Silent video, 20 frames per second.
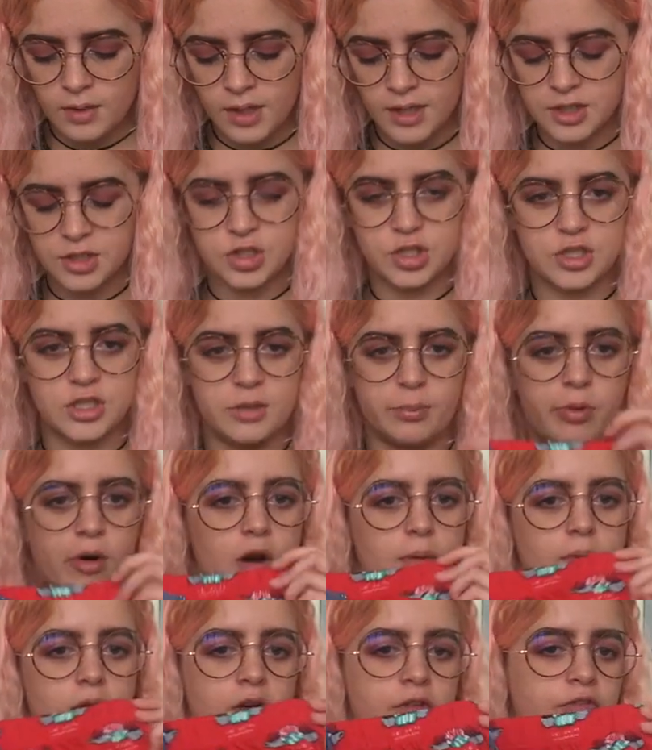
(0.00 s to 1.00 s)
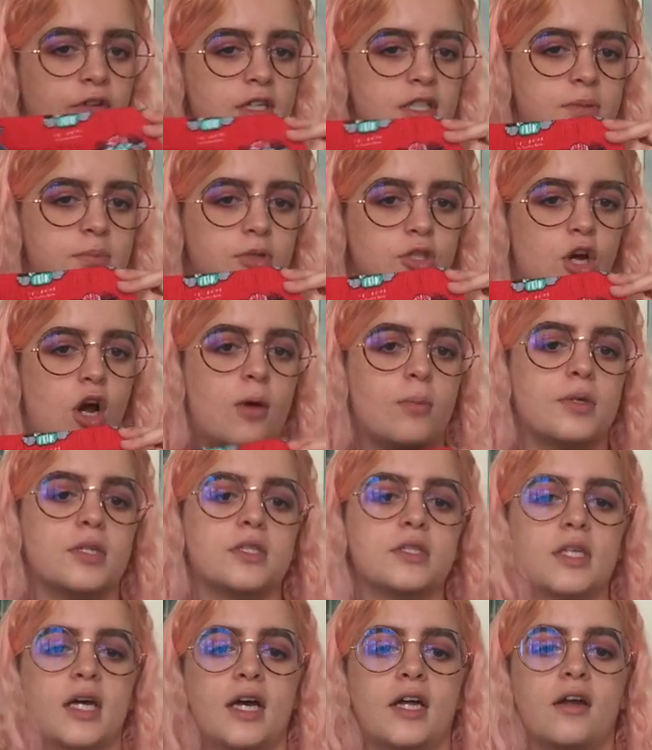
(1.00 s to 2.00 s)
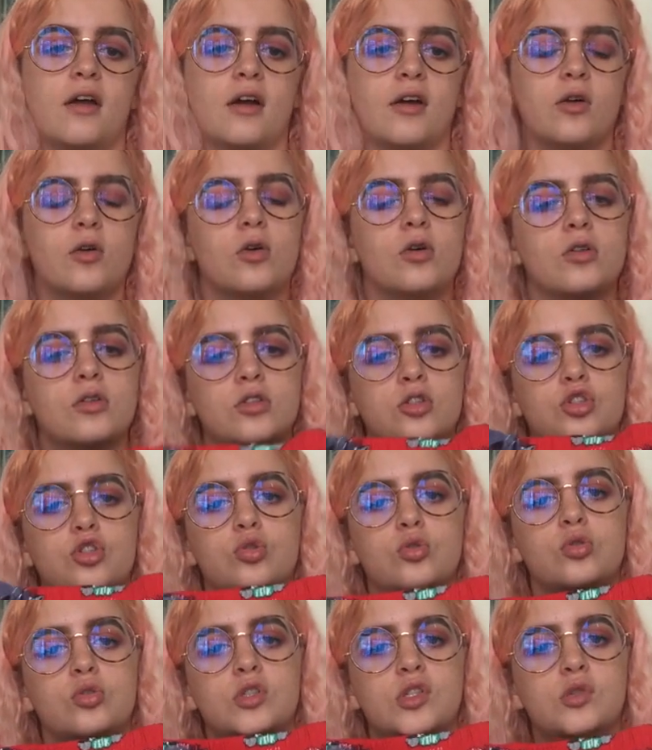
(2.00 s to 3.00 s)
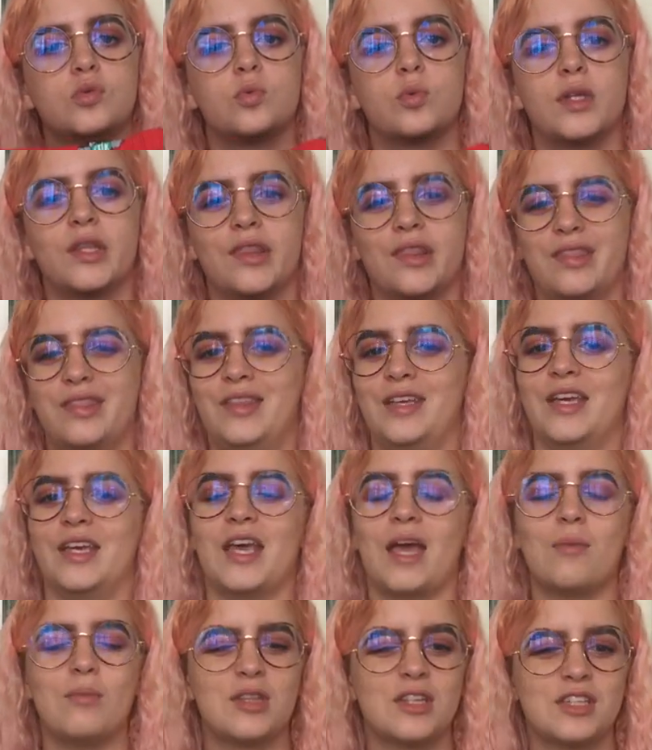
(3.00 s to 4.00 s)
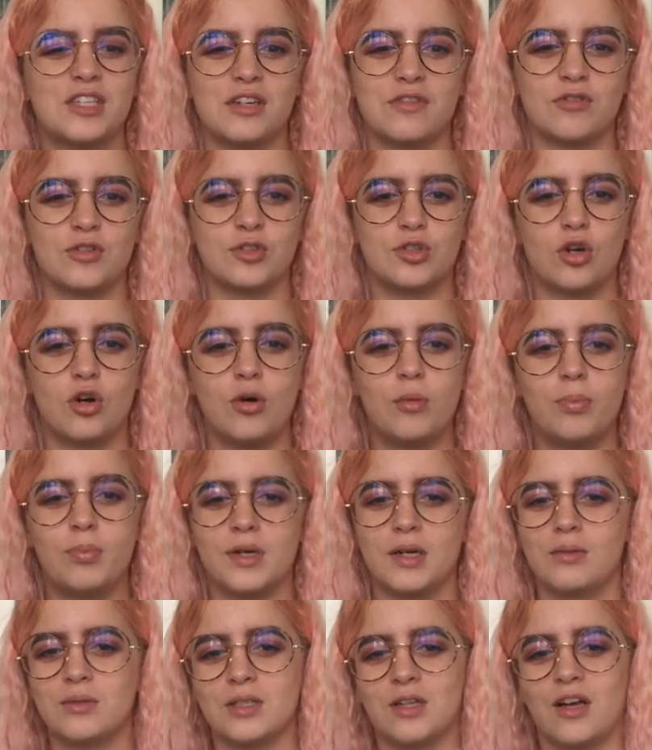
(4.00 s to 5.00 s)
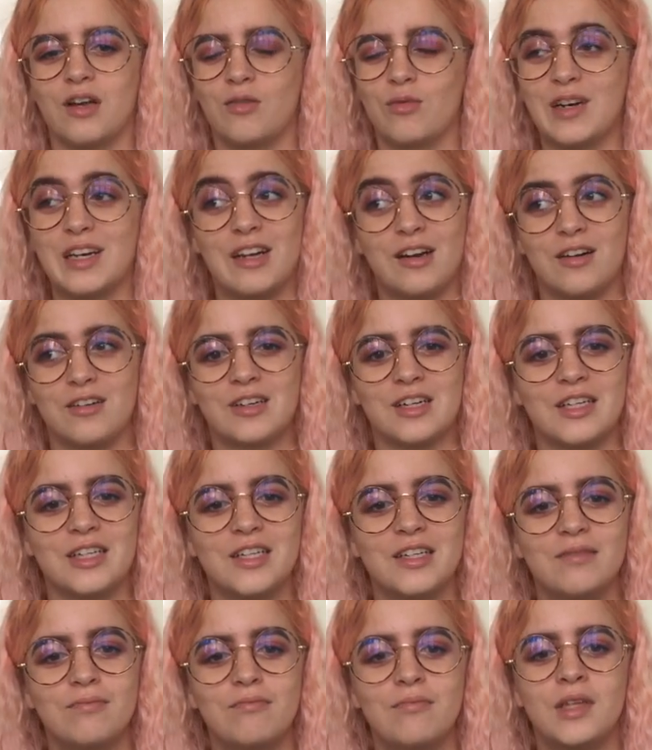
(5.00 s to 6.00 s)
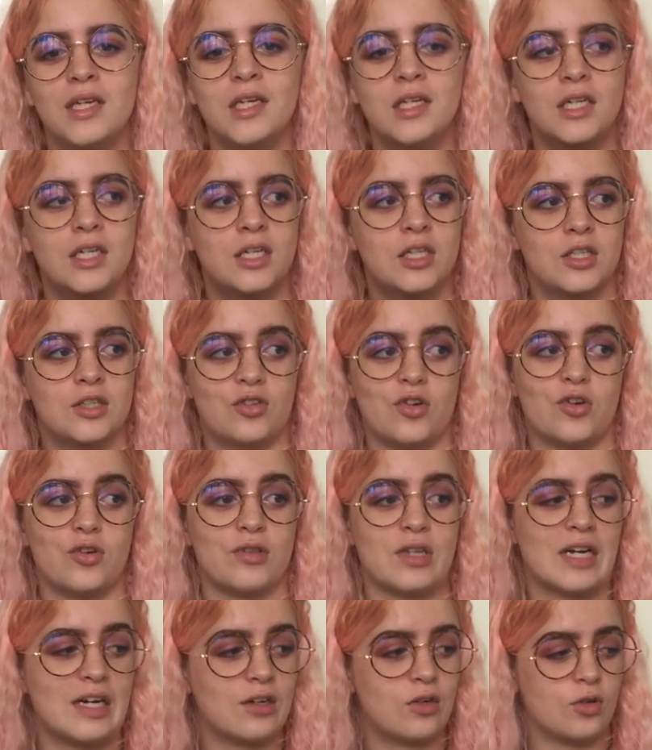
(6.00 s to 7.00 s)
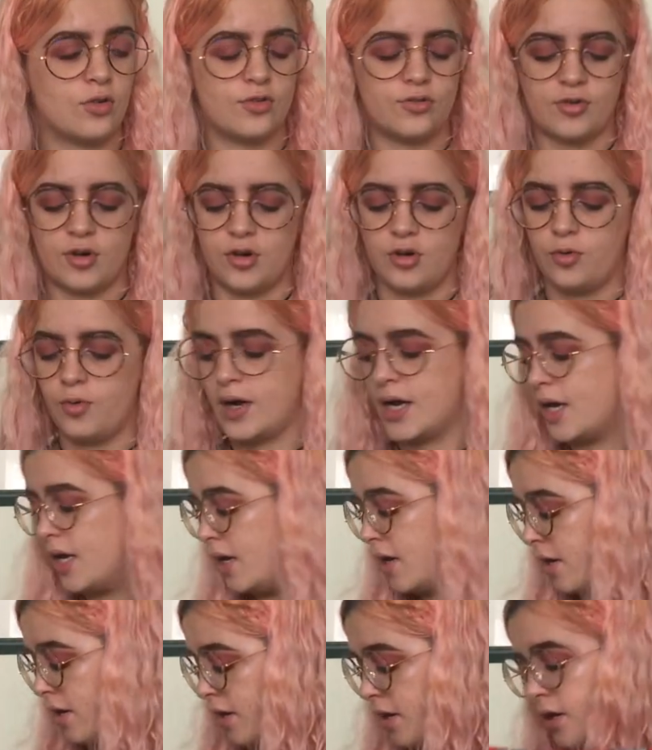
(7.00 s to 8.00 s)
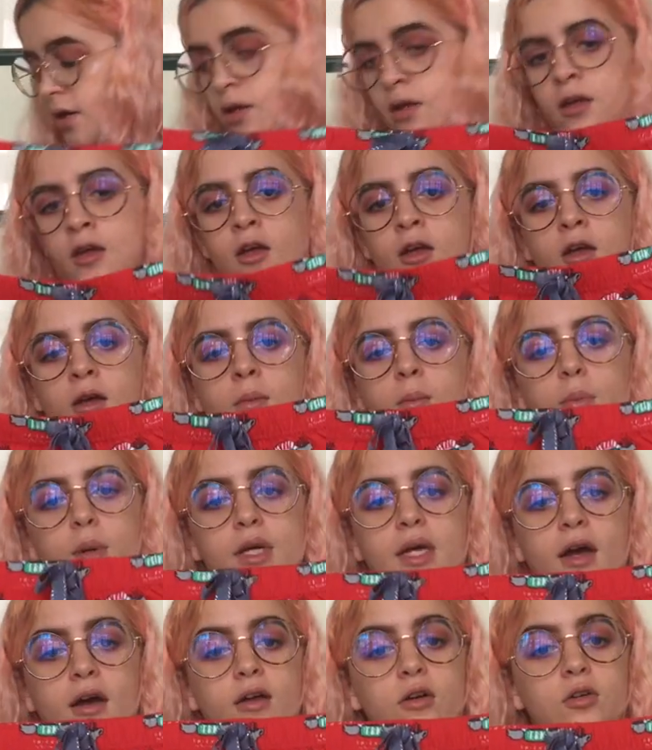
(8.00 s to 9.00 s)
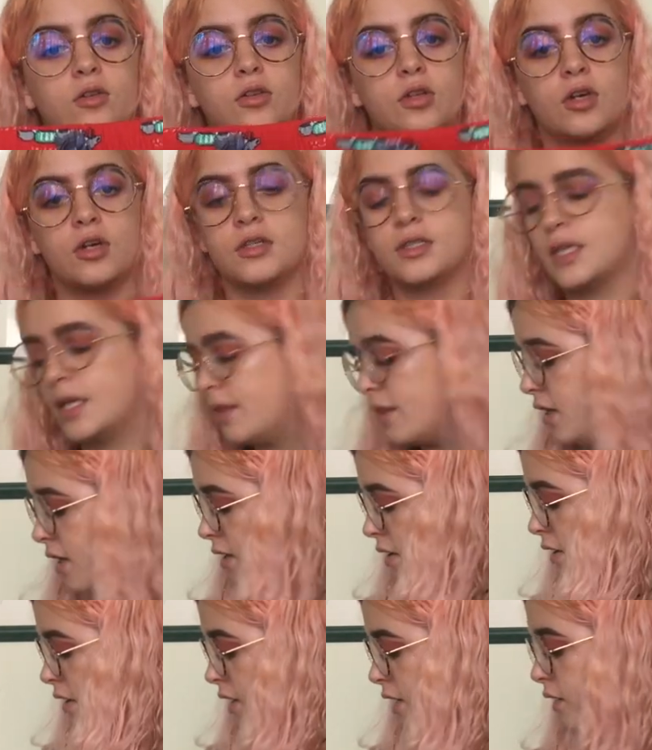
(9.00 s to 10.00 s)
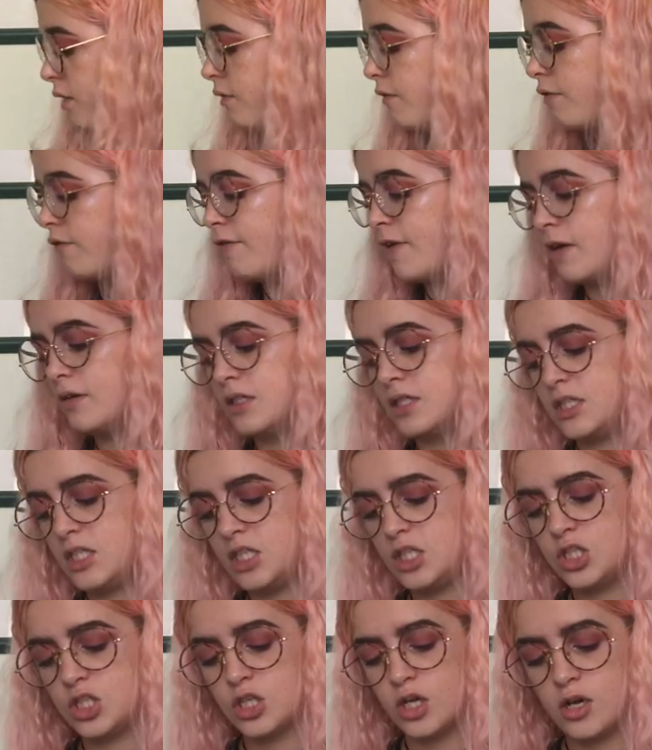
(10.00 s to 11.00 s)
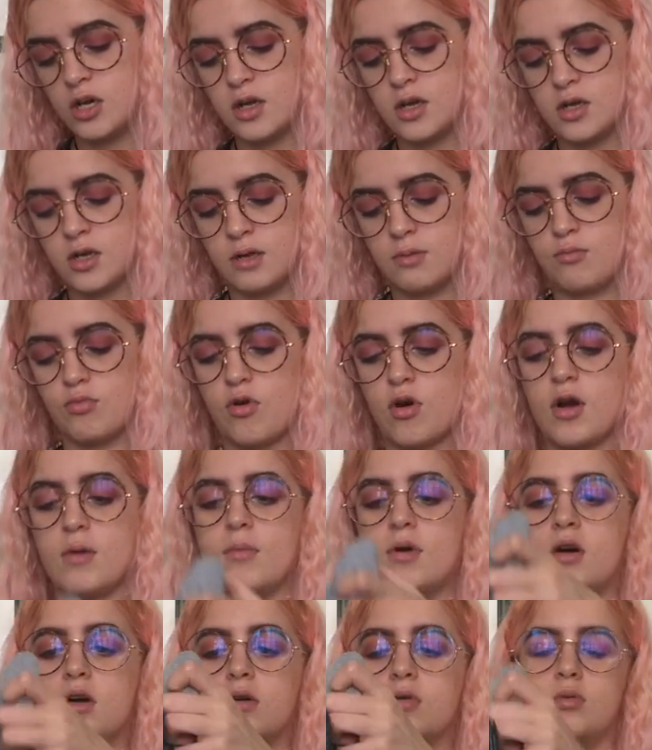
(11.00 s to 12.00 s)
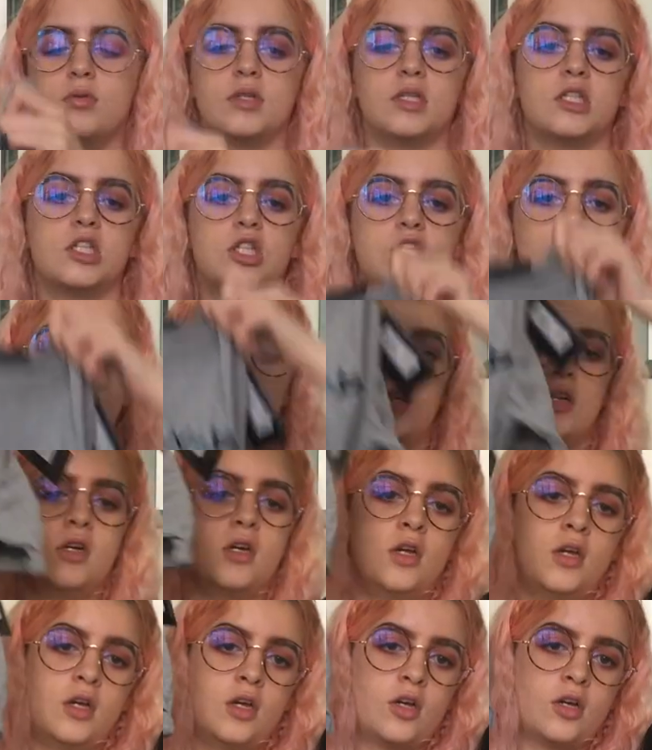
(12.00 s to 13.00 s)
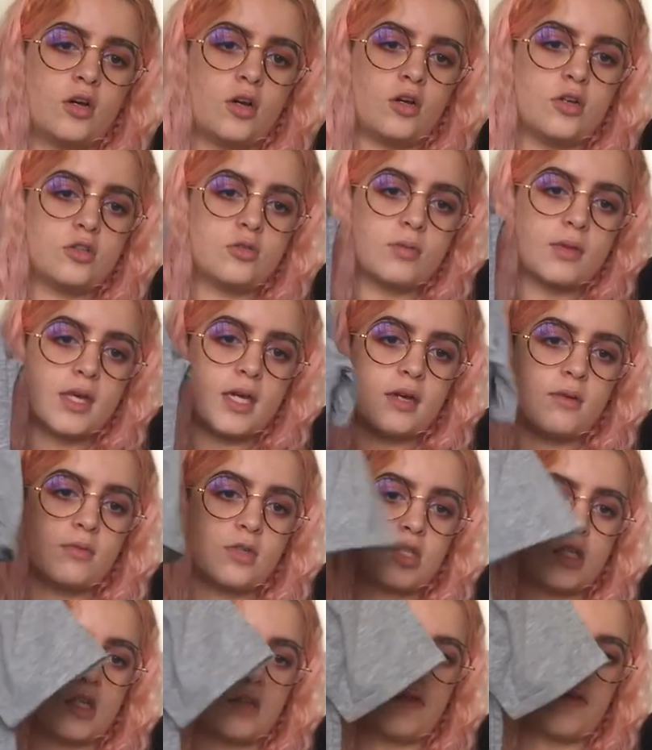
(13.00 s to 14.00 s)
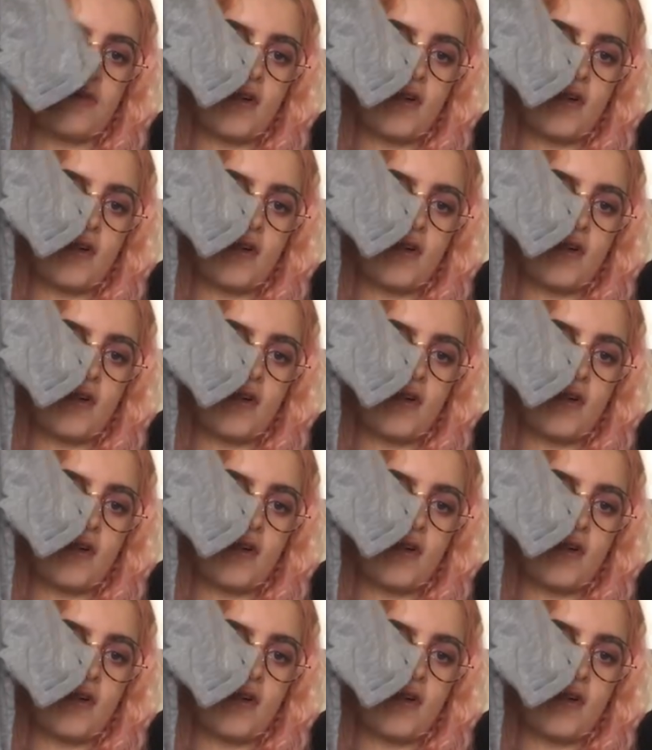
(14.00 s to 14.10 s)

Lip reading: it's just the Primark Friends pajamas, and I got the shorts with, it came with a different top, but it was like really ugly, so that got thrown away. But yeah, I got those, and then I found a t-shirt in Primark which goes with it, which says